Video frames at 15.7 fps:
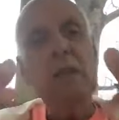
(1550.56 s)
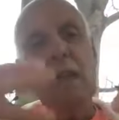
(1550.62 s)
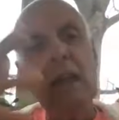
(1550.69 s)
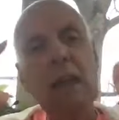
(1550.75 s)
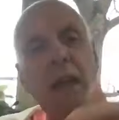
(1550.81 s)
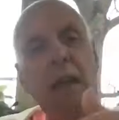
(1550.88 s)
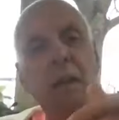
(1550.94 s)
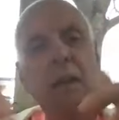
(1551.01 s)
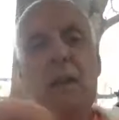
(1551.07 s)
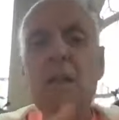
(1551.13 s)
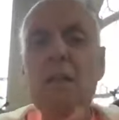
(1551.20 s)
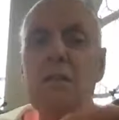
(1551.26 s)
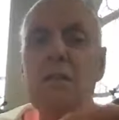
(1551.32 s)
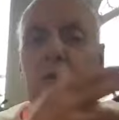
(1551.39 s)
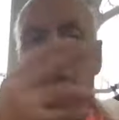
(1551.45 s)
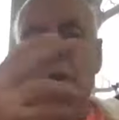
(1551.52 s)
today I'm
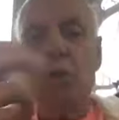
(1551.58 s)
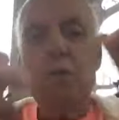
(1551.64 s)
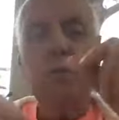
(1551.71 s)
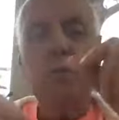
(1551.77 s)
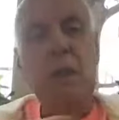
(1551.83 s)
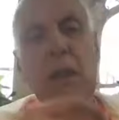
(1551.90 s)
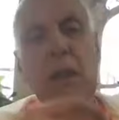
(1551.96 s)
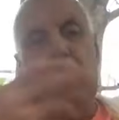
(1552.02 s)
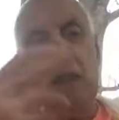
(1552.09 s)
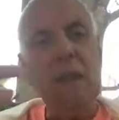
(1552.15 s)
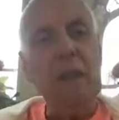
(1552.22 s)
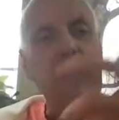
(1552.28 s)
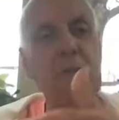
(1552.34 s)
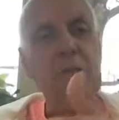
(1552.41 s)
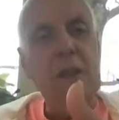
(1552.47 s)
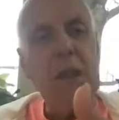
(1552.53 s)
going through the
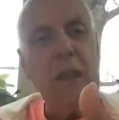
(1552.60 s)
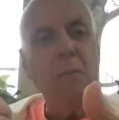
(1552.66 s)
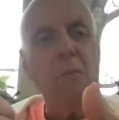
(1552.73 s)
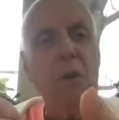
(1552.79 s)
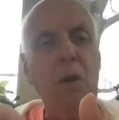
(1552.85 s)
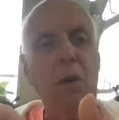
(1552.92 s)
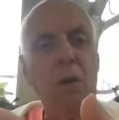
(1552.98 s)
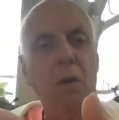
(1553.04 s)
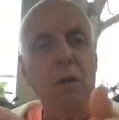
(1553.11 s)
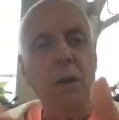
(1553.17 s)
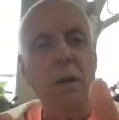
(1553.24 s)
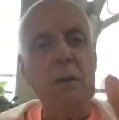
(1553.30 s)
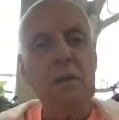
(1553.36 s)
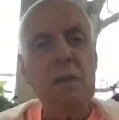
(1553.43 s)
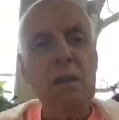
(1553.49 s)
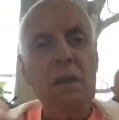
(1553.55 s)
healing of chemo
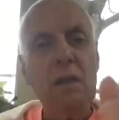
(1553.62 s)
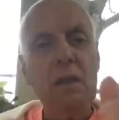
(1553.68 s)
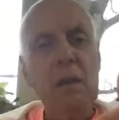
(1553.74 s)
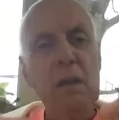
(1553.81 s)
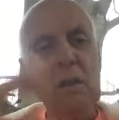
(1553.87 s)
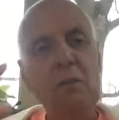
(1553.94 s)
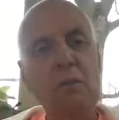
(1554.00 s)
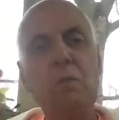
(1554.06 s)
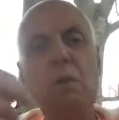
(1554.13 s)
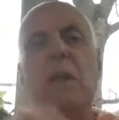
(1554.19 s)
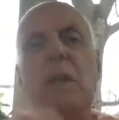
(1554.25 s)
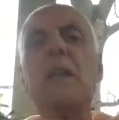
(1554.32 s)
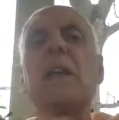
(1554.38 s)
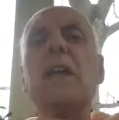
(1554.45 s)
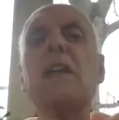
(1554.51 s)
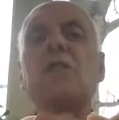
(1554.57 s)
and even mm-hmm.
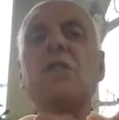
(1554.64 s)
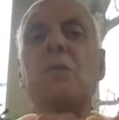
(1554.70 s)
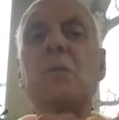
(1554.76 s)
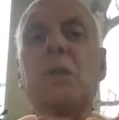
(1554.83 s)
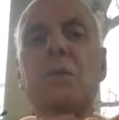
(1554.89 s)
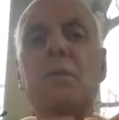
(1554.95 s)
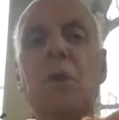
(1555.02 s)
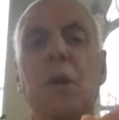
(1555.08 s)
radiation with the